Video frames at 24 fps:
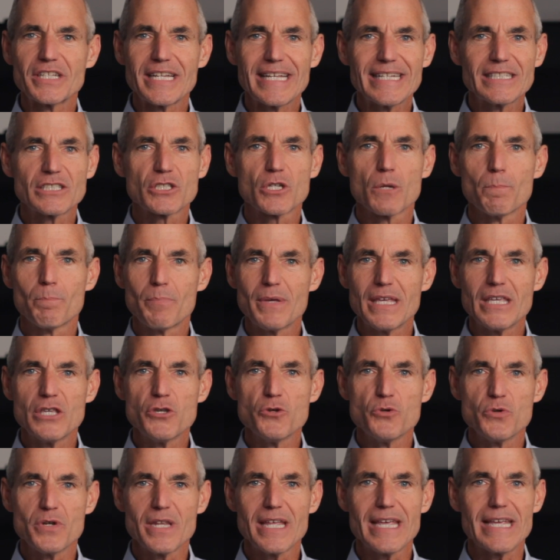needs to be
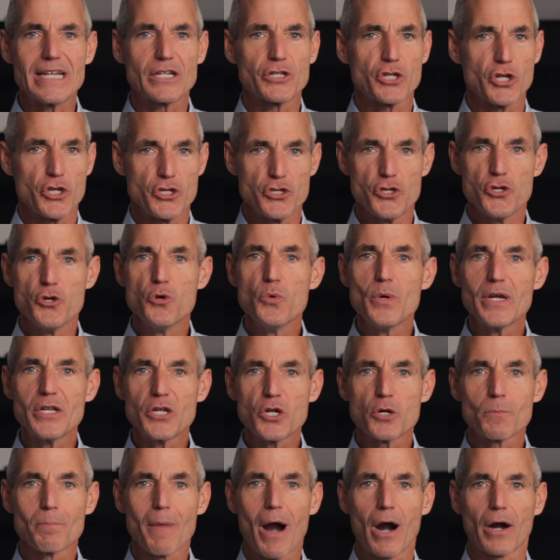unique to you and
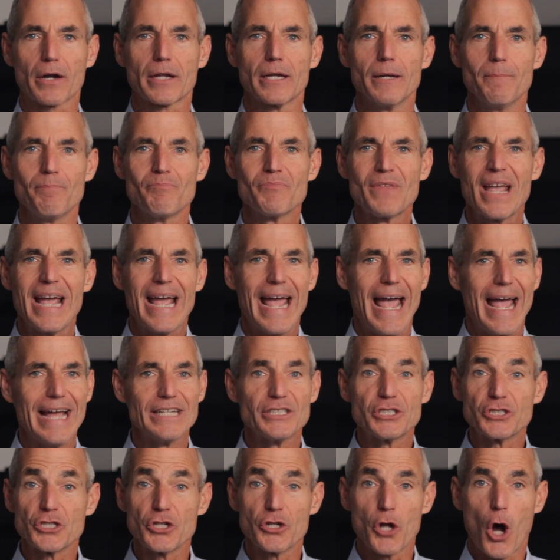your market and
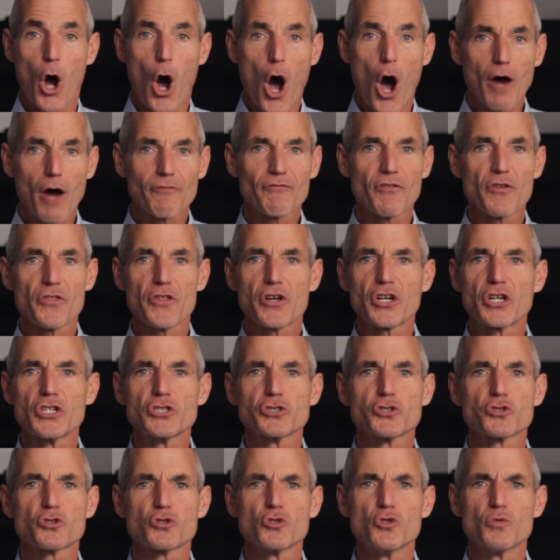should offer the
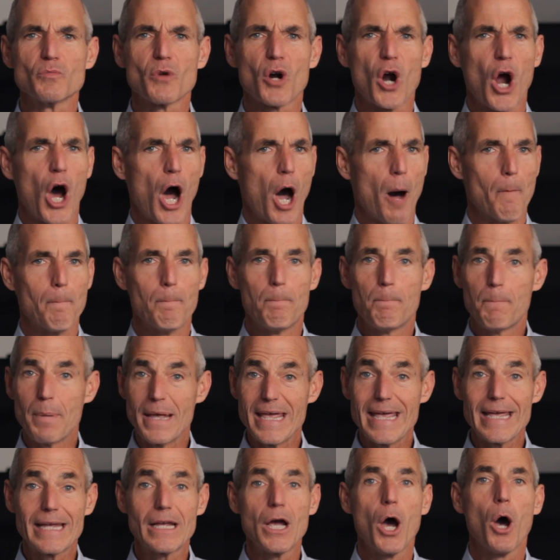consumer a
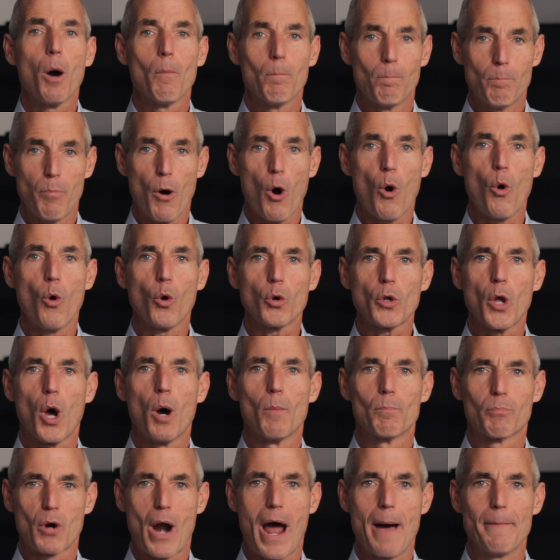big, bold
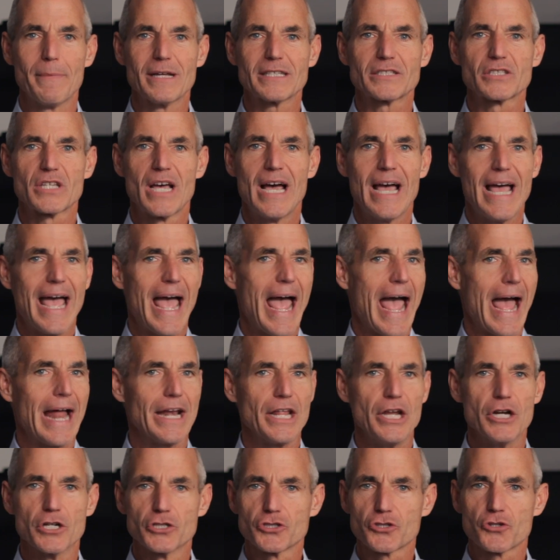promise. And
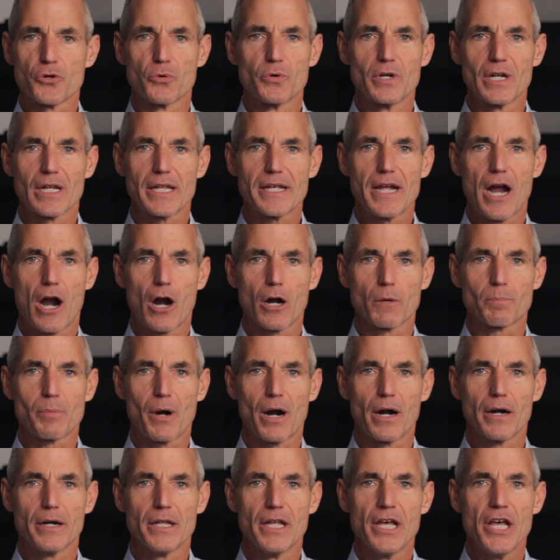here's the really hard
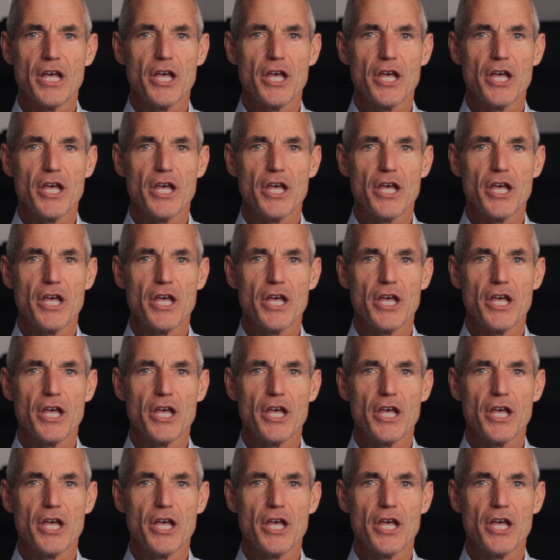part.